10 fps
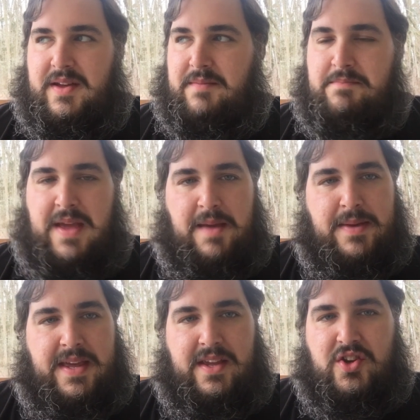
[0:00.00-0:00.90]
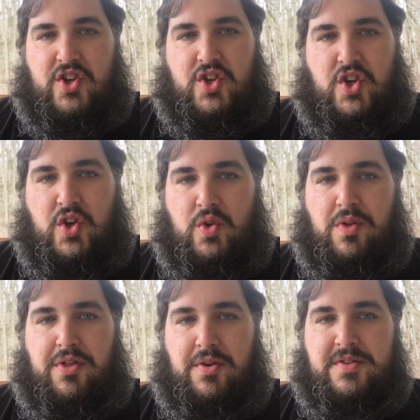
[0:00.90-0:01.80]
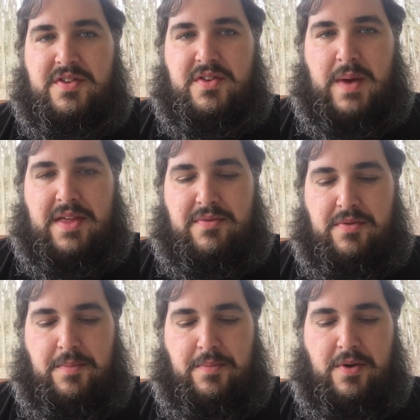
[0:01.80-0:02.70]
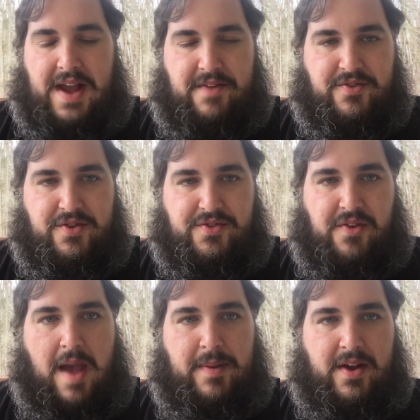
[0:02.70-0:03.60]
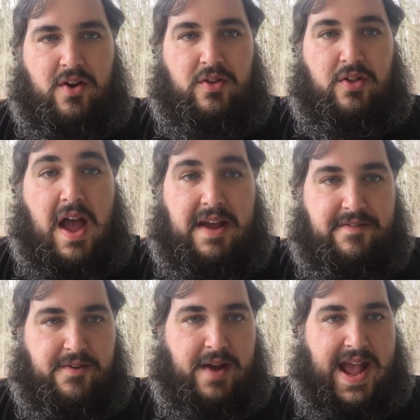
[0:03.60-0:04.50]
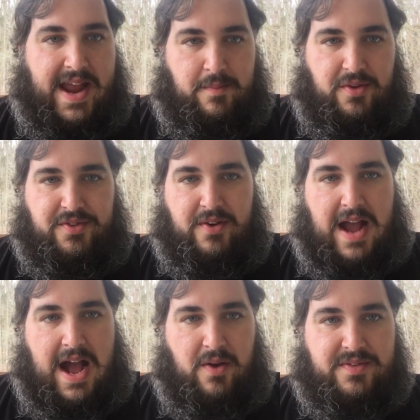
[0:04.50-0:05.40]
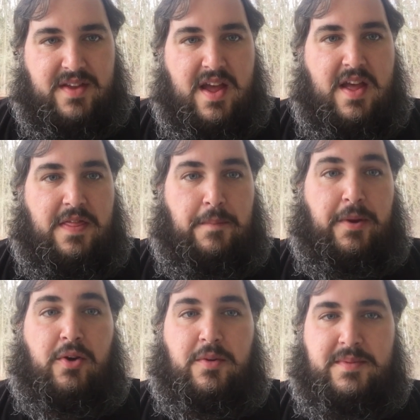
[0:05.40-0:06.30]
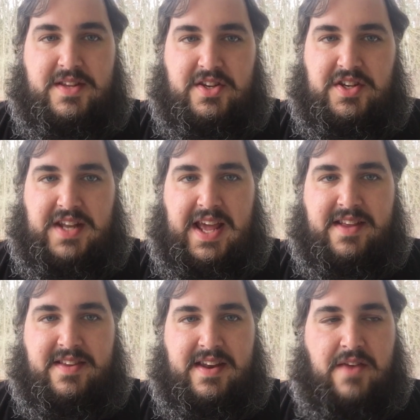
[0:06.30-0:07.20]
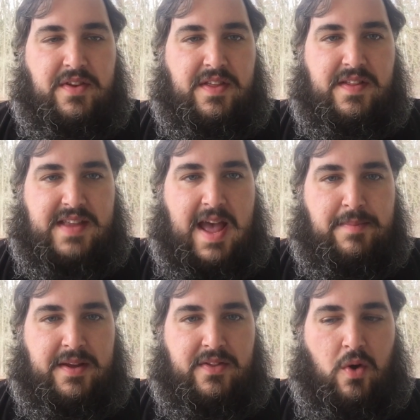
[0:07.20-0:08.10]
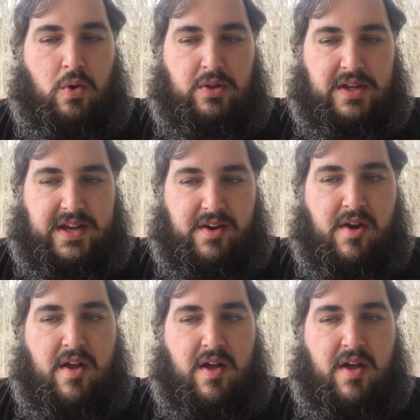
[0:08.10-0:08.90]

maybe 2/3 of the way through the book, after describing her life, her animals, her house, the pilgrims that she takes in, everything that's happening in the Holy Year,